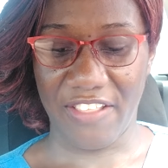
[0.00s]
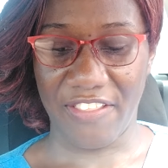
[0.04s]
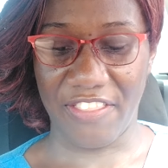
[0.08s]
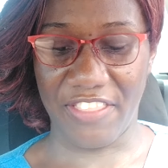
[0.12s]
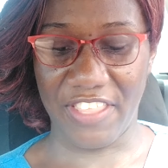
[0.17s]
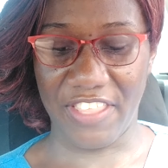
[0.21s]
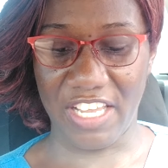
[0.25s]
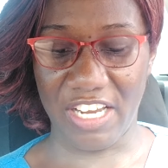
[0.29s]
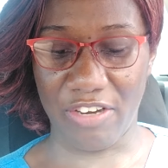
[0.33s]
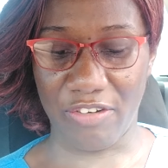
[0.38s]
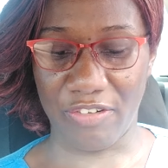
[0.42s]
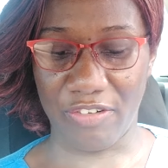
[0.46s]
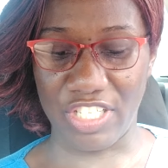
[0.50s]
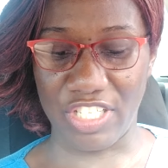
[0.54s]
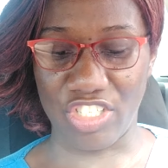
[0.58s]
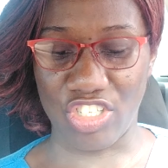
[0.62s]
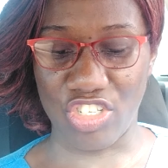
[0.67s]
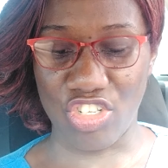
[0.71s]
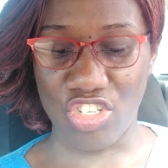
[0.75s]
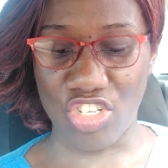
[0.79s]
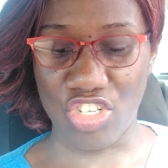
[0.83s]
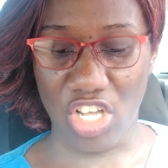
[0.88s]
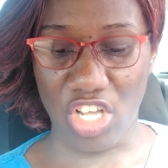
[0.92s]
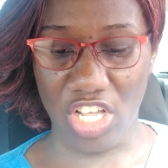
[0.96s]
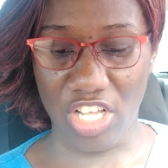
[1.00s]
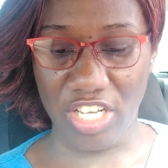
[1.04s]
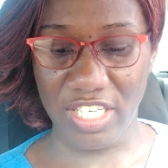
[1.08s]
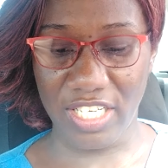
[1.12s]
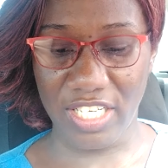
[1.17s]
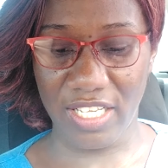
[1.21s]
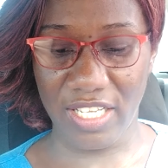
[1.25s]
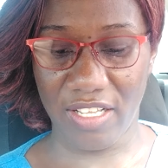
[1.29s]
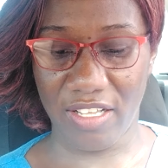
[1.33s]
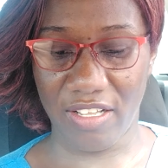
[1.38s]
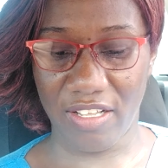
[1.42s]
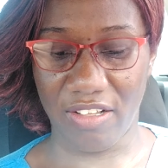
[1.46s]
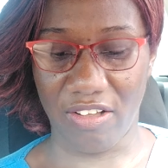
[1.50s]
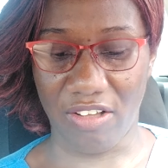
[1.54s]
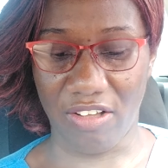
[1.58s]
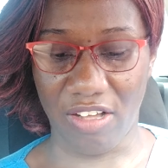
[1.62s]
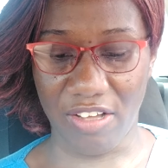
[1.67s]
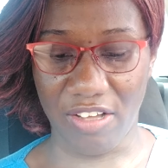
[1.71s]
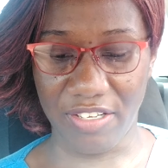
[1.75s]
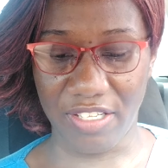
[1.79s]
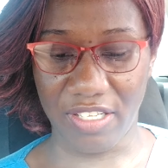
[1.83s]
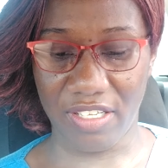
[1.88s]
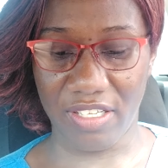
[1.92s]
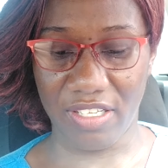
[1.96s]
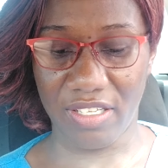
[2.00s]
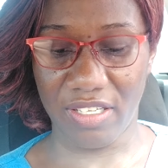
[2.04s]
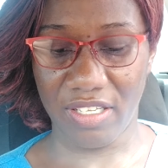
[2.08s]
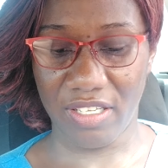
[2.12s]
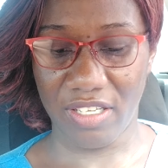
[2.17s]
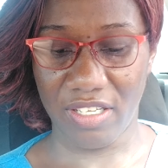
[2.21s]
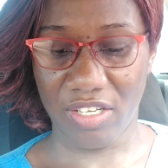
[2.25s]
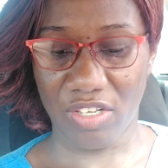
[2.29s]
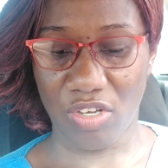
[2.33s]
There is none other